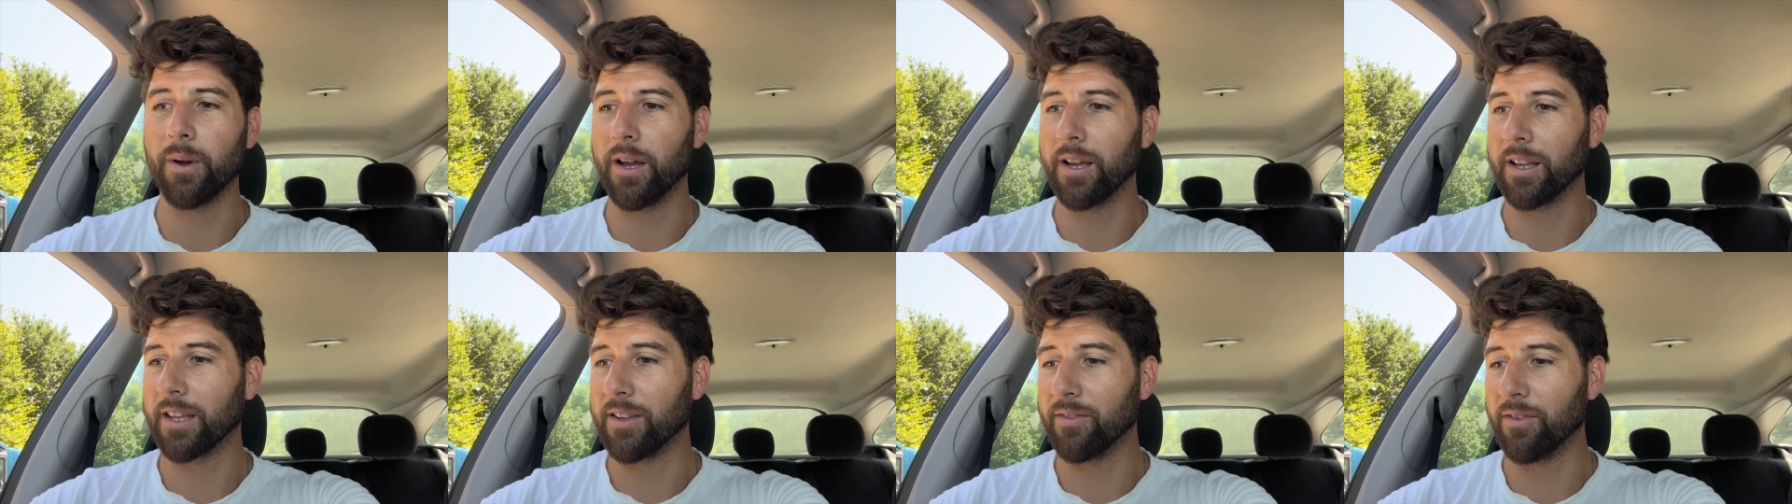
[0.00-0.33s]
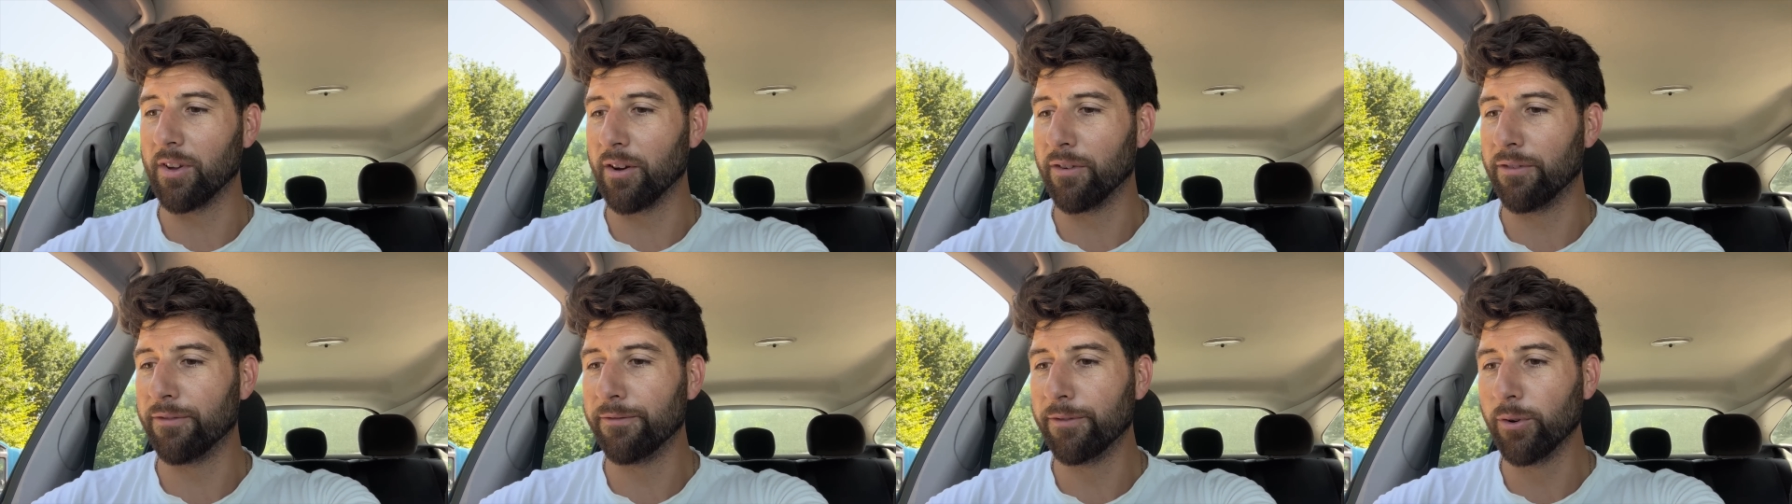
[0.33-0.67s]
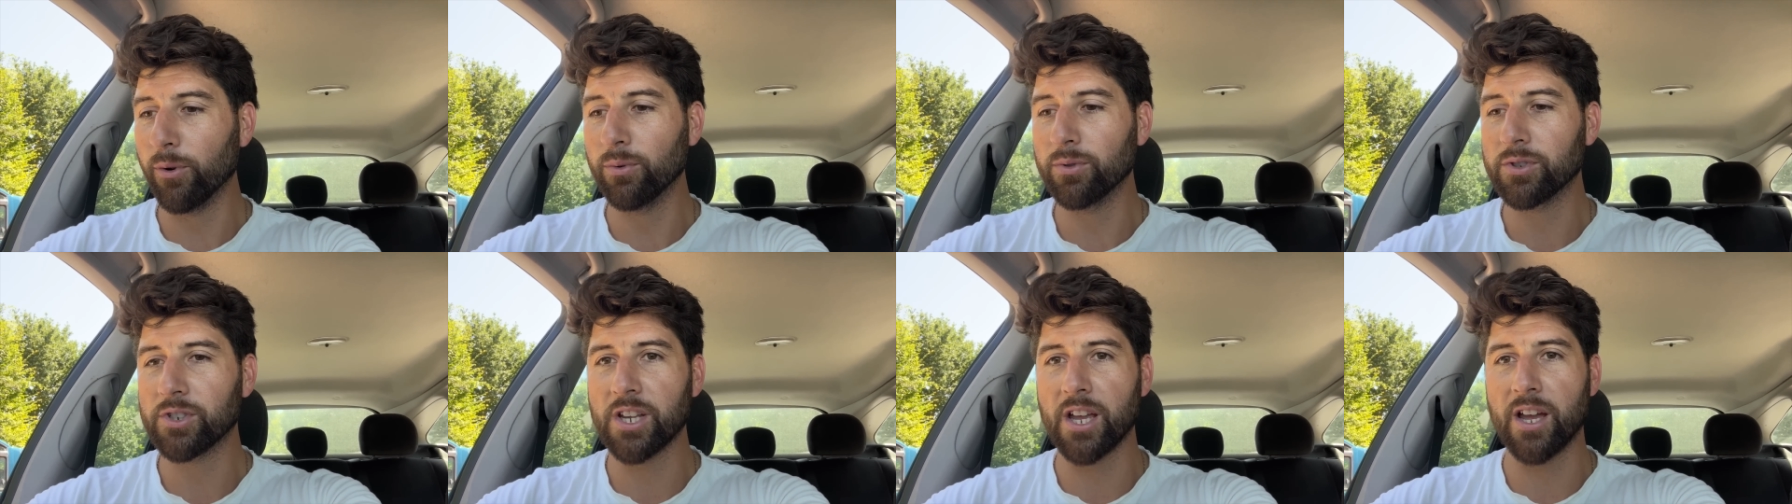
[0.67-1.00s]
give it a
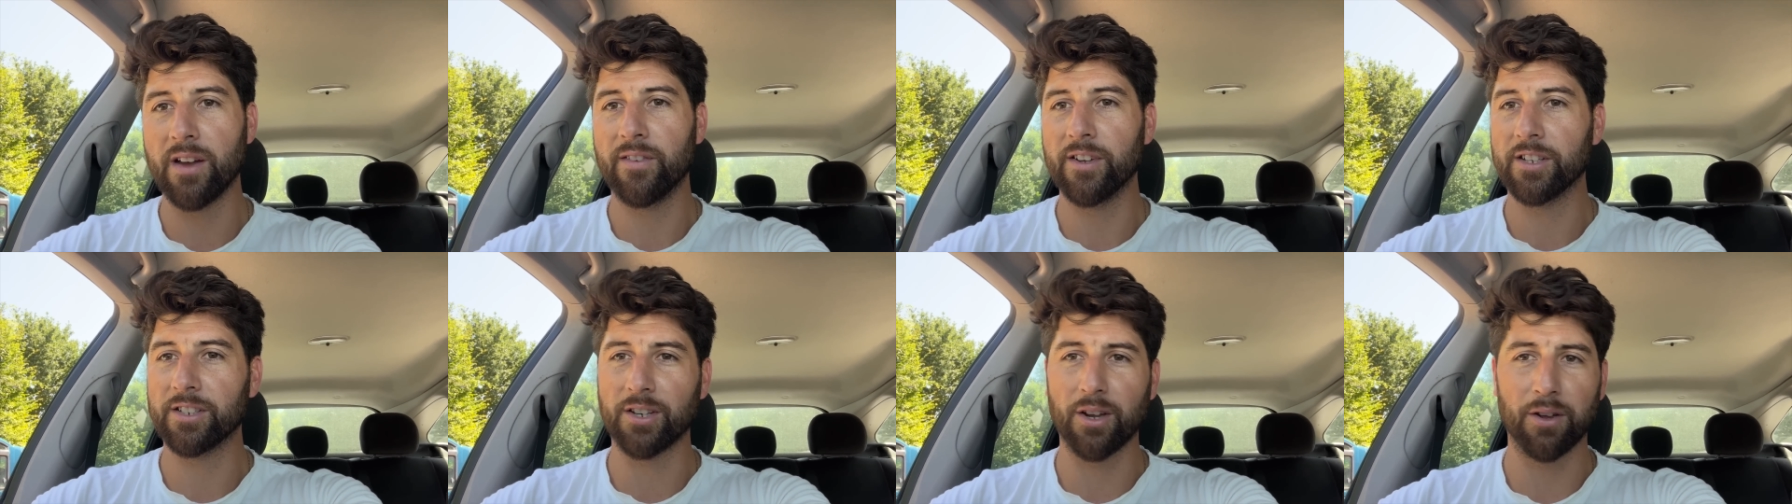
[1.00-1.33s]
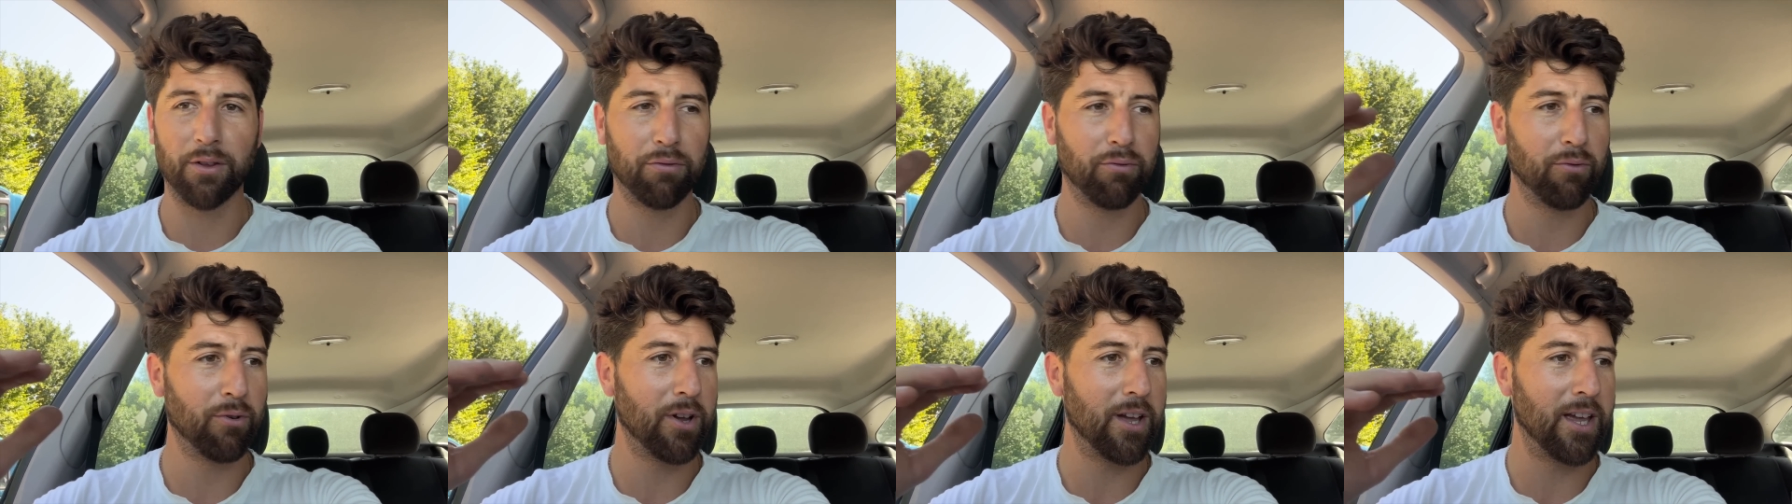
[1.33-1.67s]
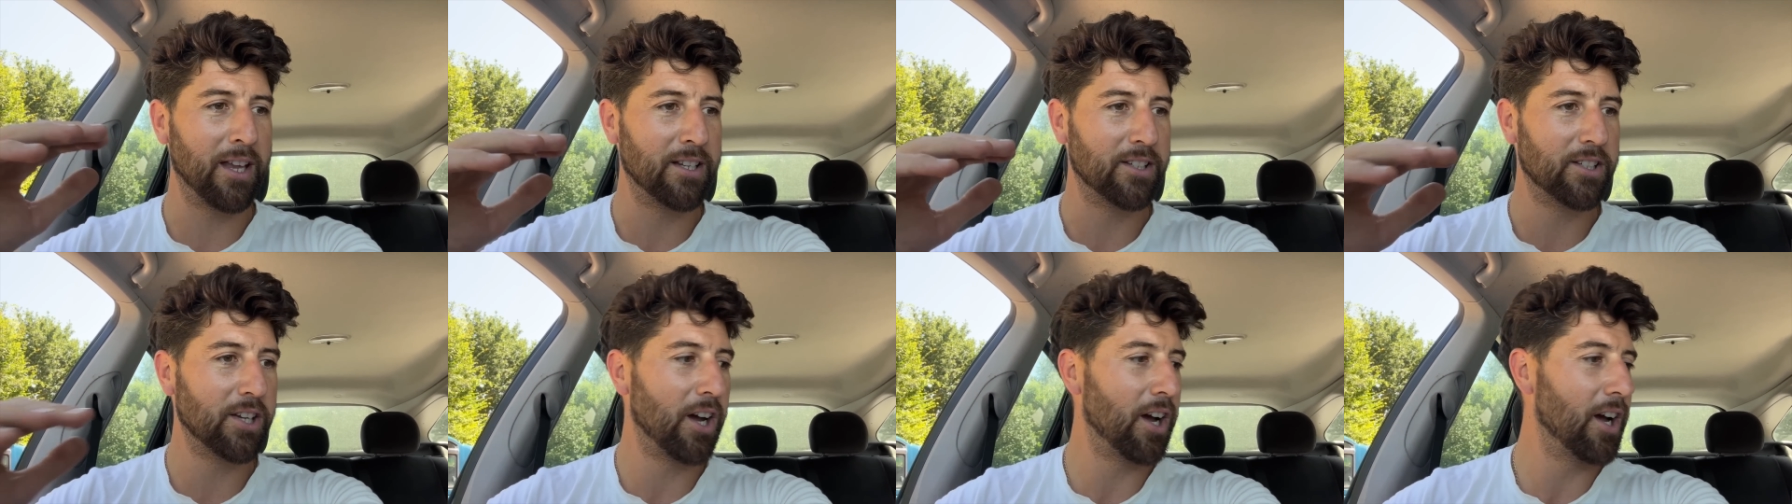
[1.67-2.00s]
full service, go through it
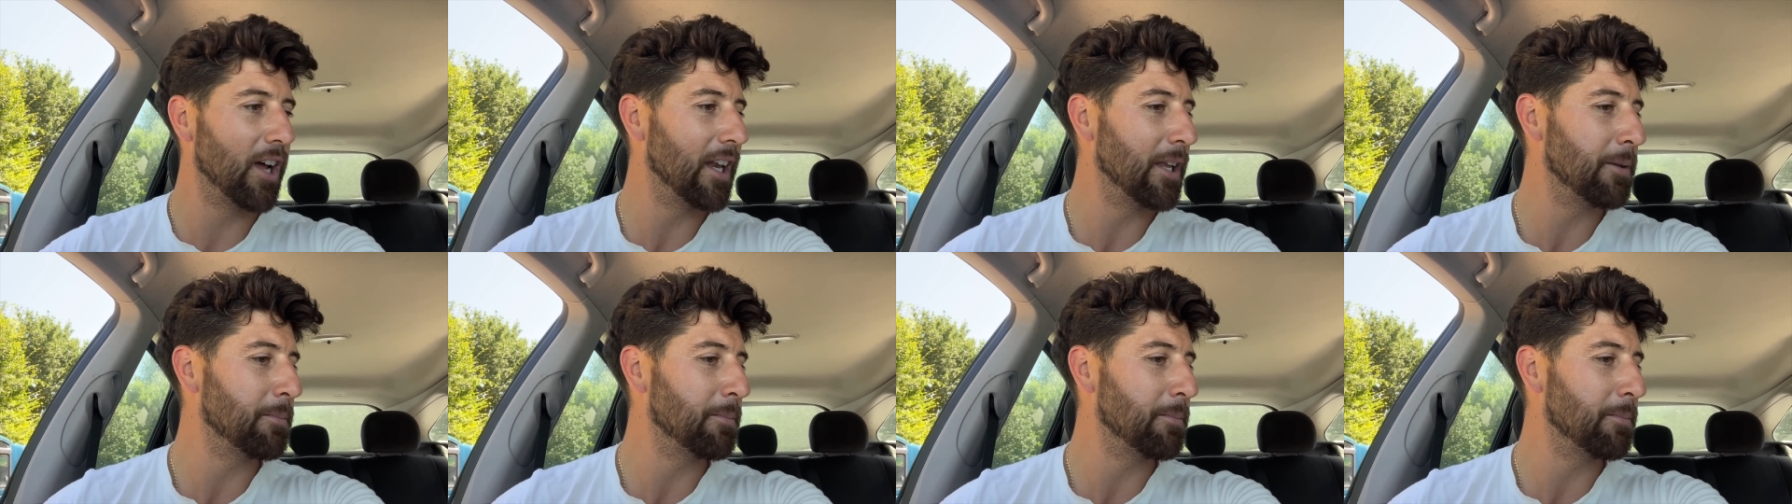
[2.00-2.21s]
entirely,